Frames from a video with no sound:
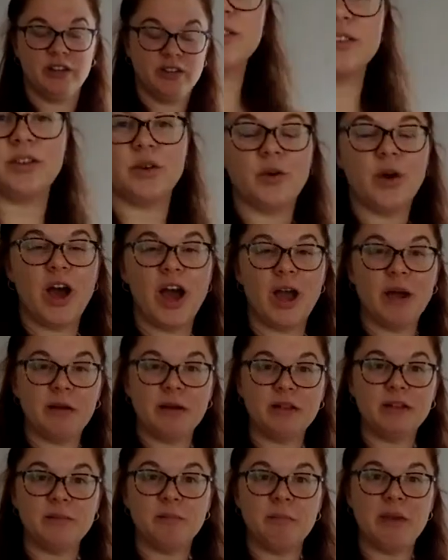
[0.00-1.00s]
So I'm
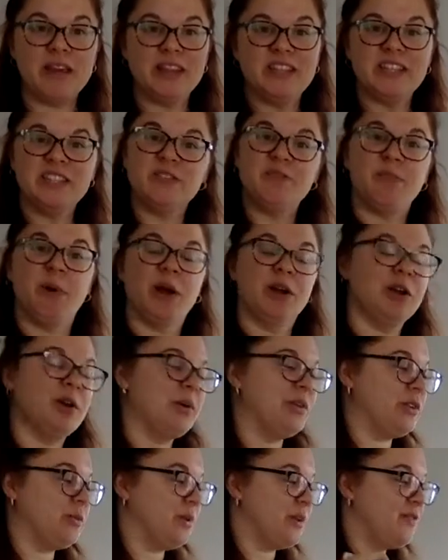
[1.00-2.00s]
going to make this part go a
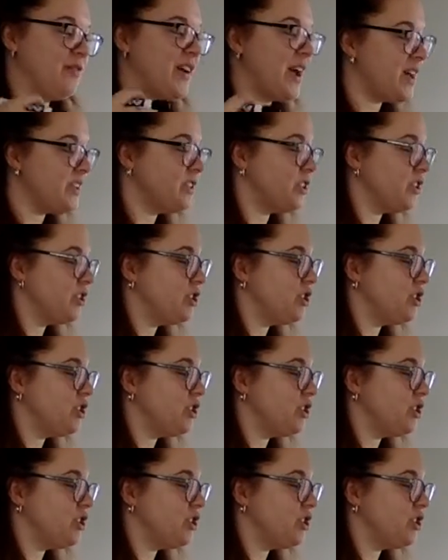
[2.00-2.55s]
little bit faster.